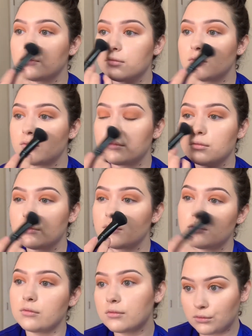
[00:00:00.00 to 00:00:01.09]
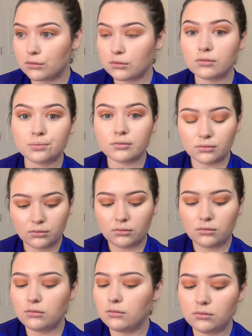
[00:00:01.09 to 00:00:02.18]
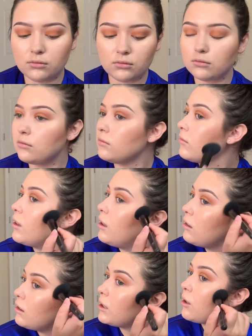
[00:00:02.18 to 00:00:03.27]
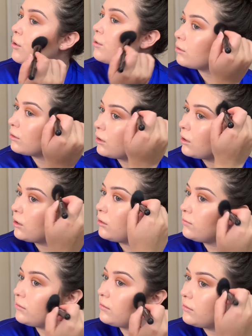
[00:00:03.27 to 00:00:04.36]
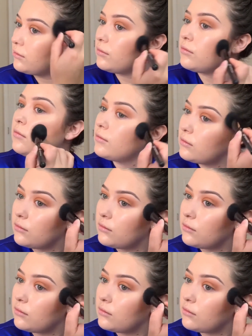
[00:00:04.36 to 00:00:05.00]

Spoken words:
Nobody speaks.